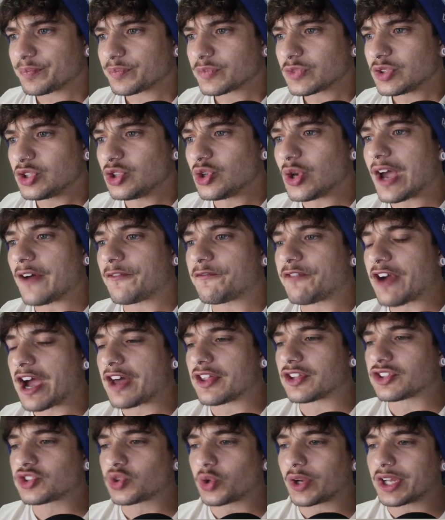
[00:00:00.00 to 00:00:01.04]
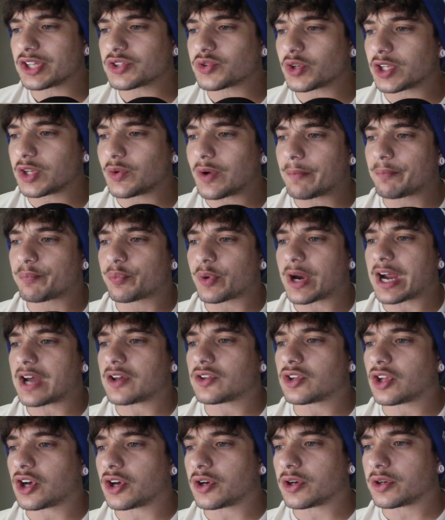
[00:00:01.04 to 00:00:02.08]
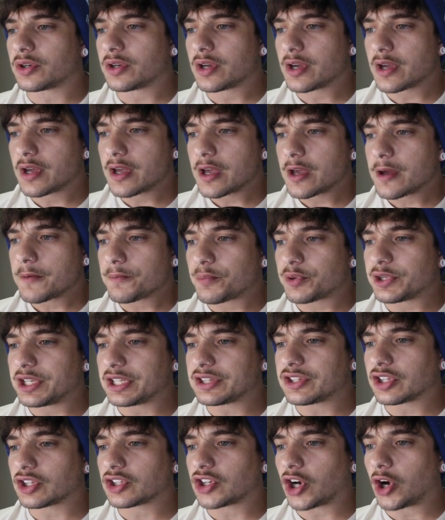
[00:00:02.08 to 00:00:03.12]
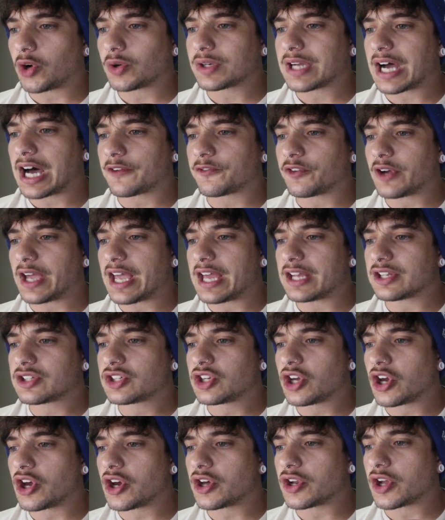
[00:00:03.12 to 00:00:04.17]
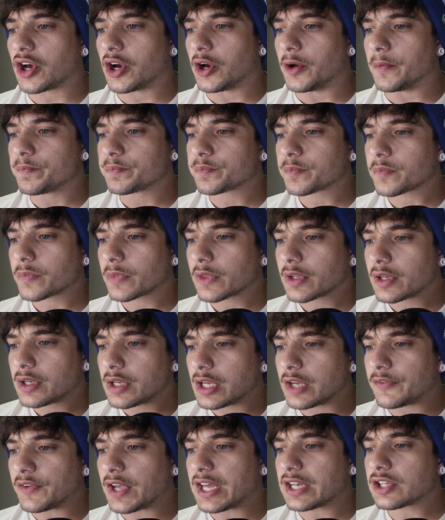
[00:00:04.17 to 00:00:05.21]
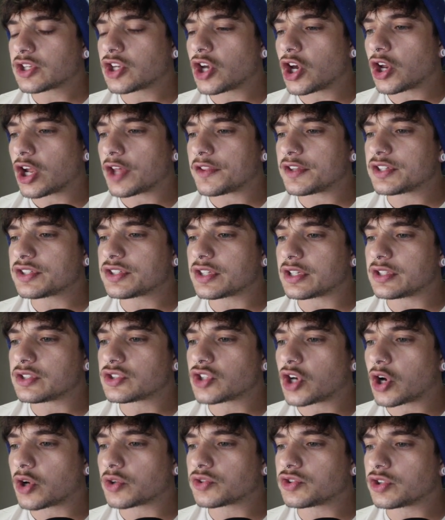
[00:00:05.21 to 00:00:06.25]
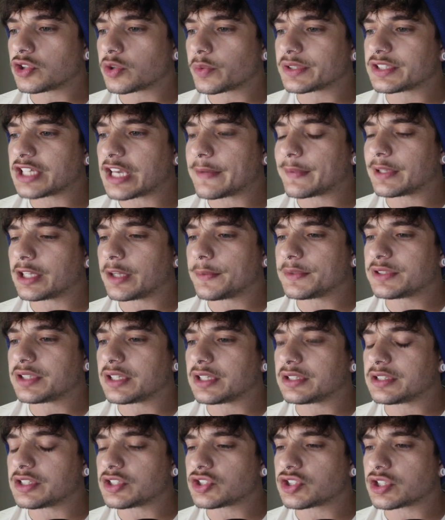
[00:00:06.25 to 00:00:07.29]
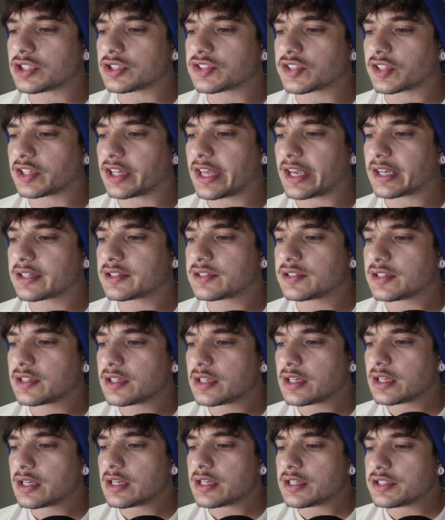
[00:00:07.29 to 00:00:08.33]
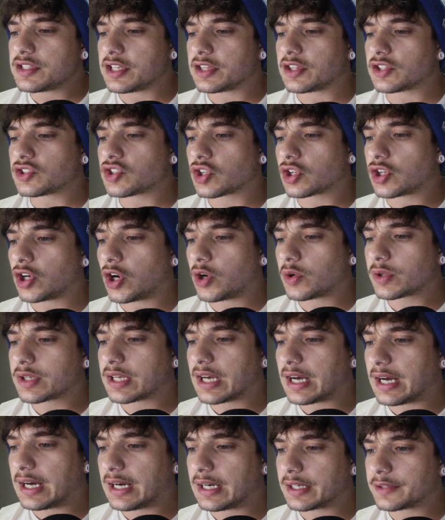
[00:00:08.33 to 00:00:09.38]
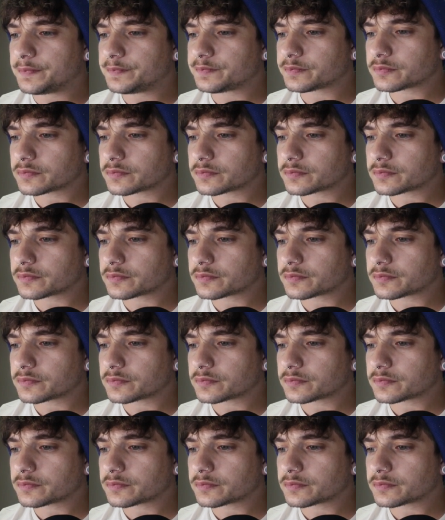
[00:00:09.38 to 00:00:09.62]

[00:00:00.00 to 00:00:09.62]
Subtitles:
You have found the 2021 Brownlow Predictor Gold Card for Ed Curno. If Ed Curno, this entitles you to redeem a limited edition select signature gold card.